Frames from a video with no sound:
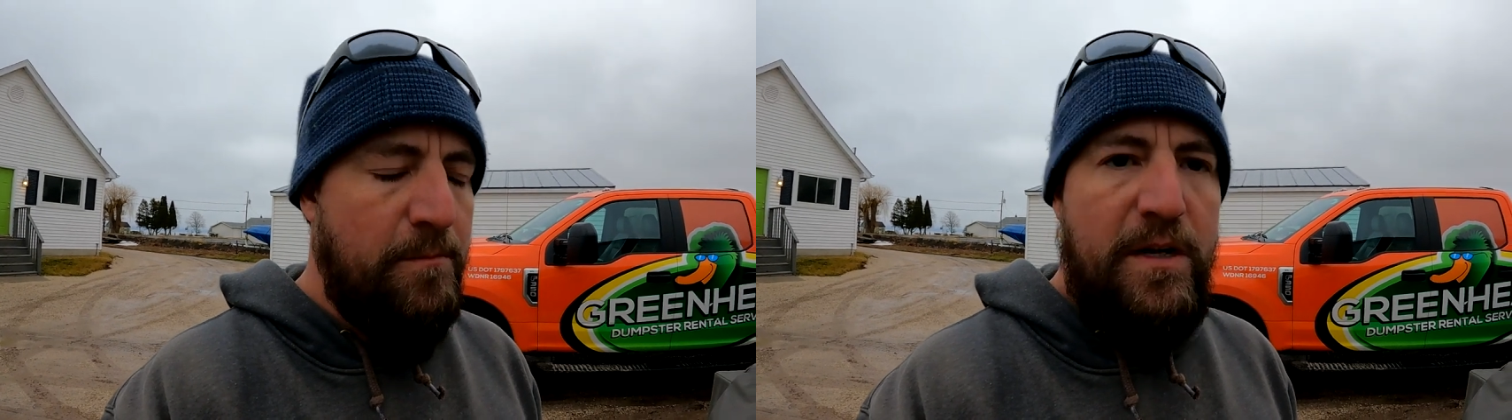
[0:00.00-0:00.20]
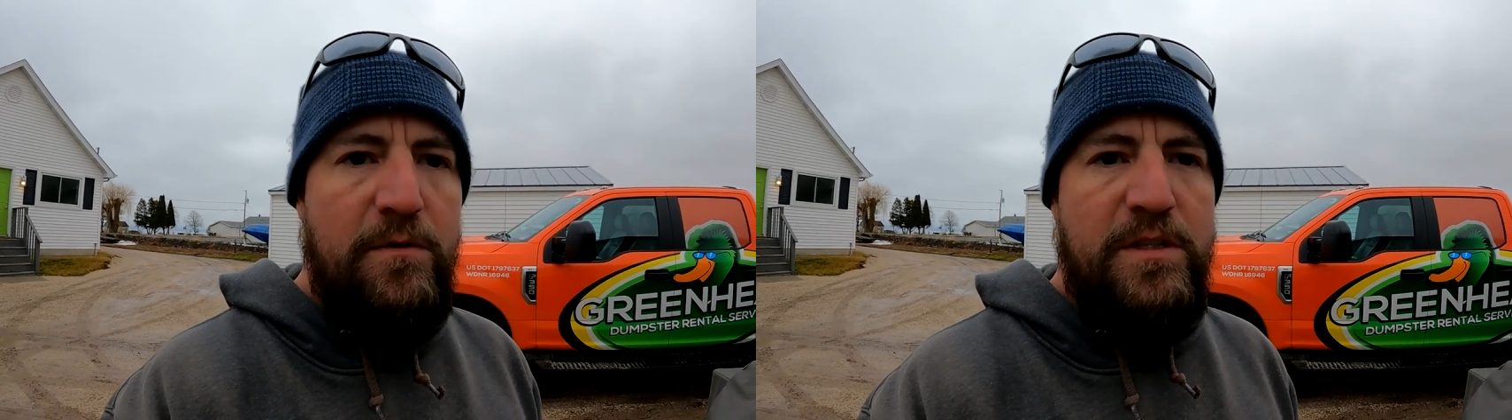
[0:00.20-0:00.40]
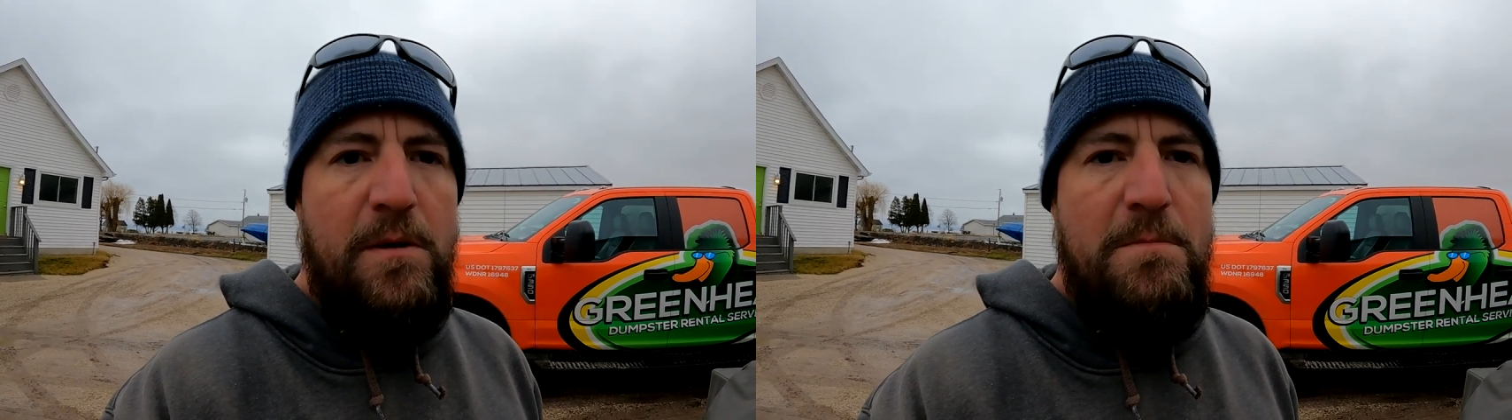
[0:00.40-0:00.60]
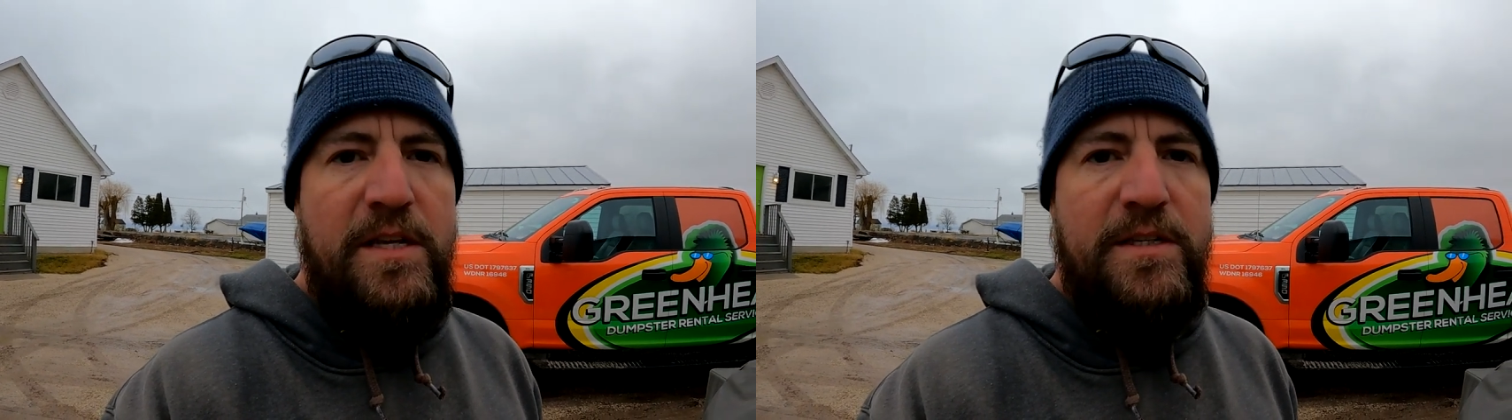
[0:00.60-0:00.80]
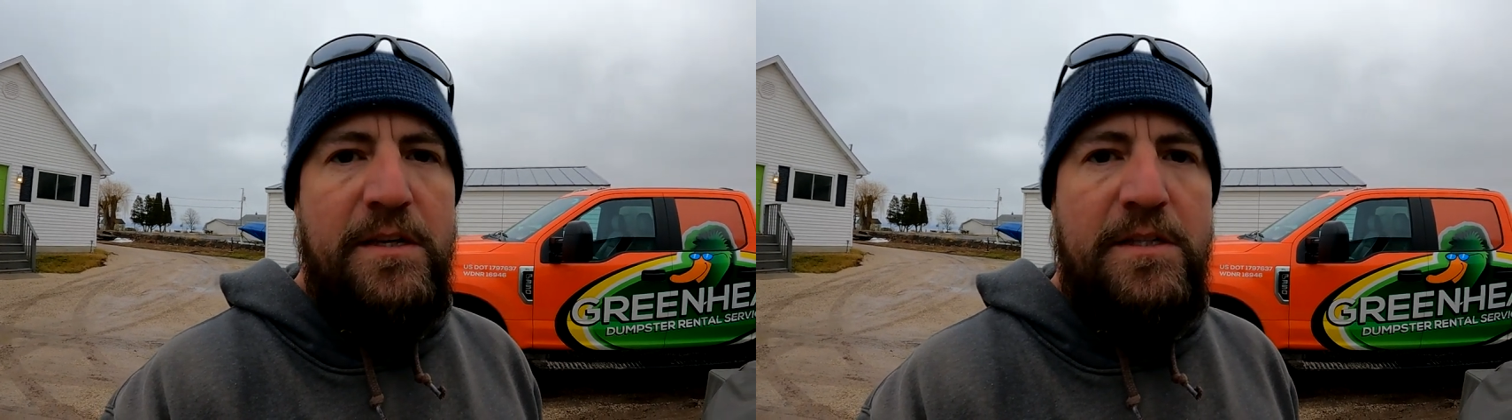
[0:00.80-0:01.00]
But it was an
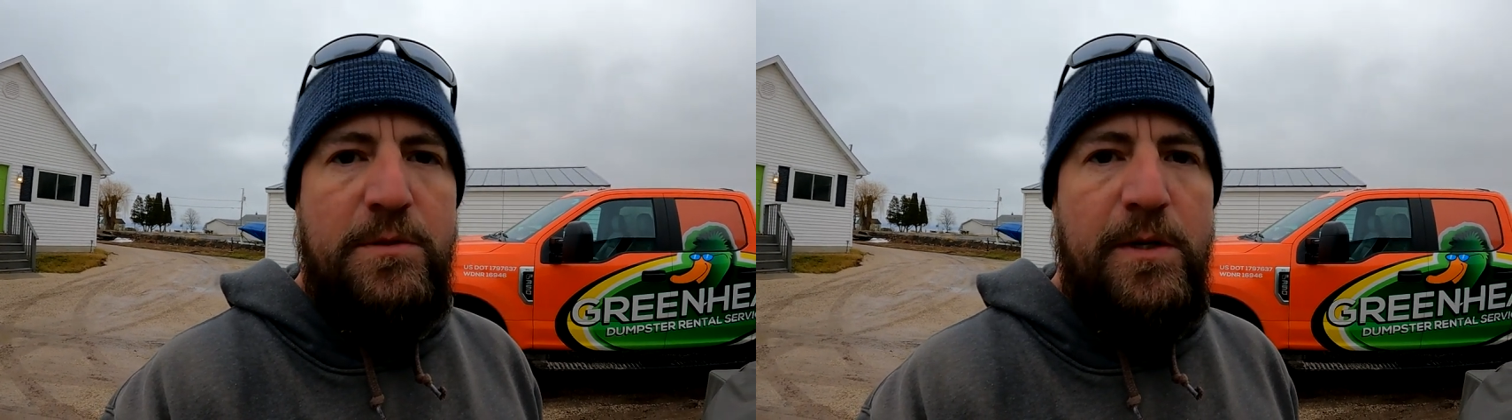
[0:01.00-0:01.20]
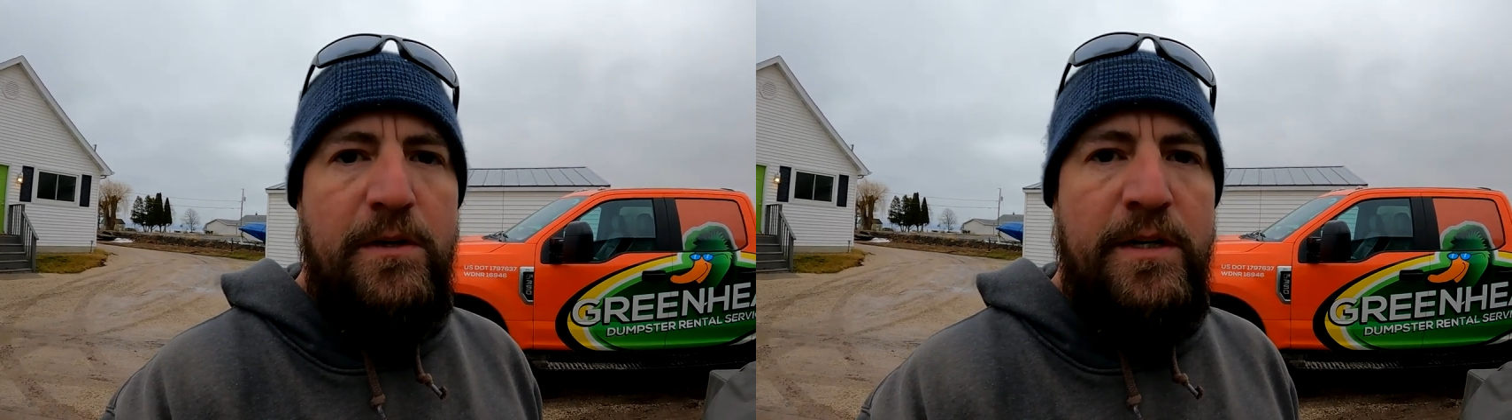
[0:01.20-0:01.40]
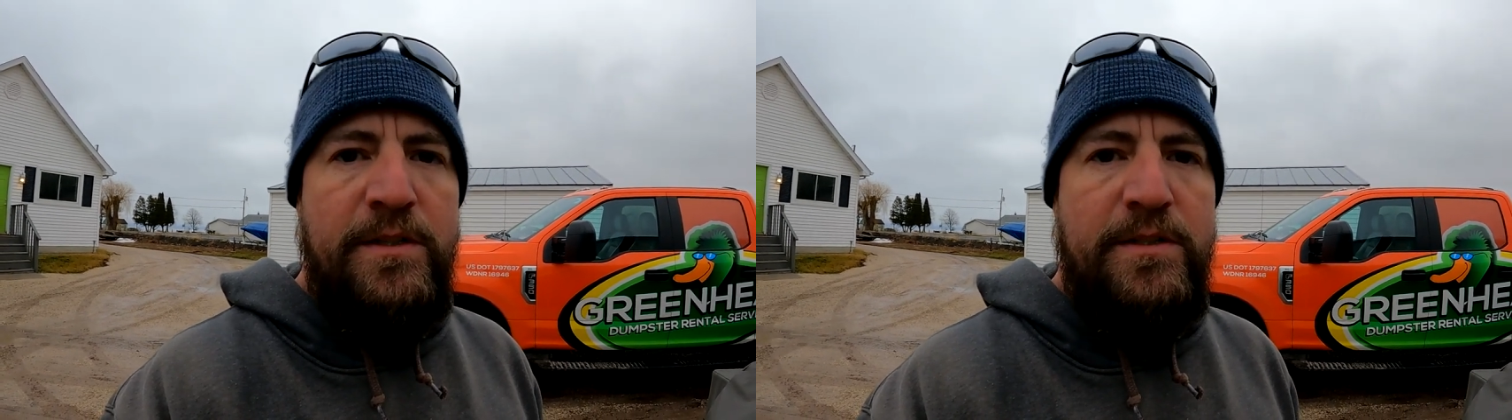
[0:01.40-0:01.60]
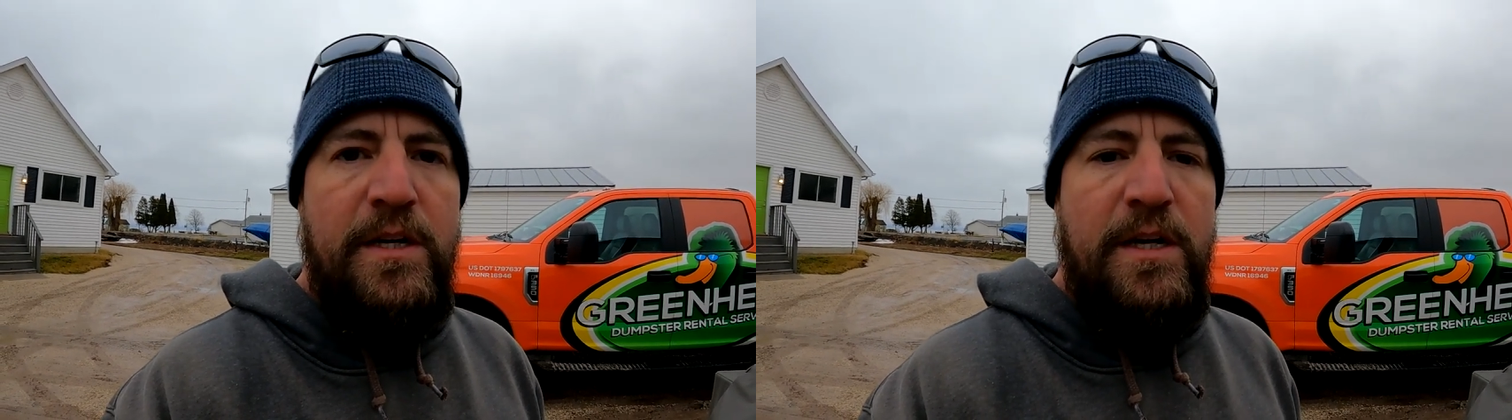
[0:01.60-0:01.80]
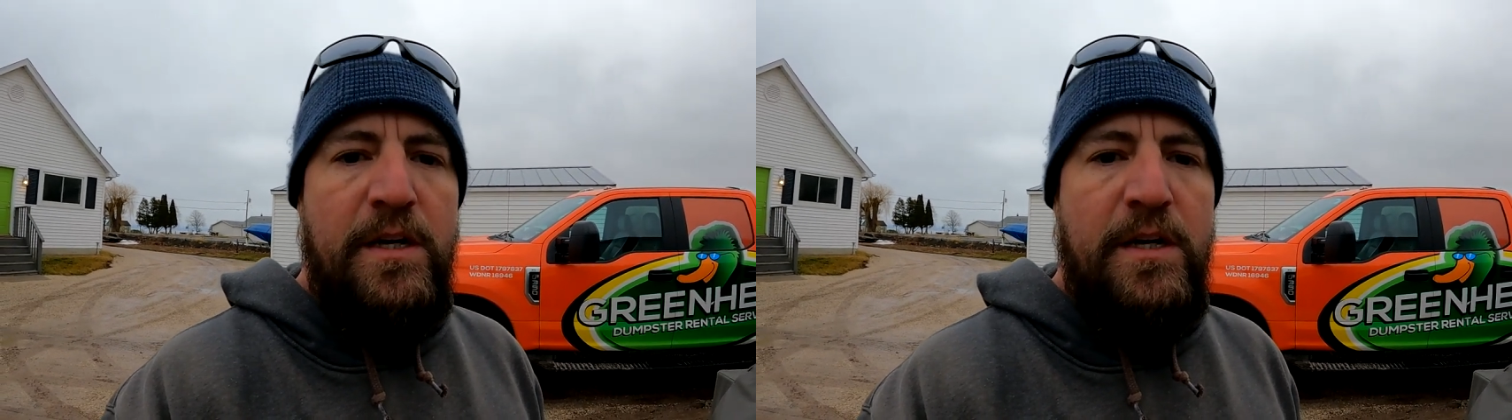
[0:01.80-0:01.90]
amazing experience.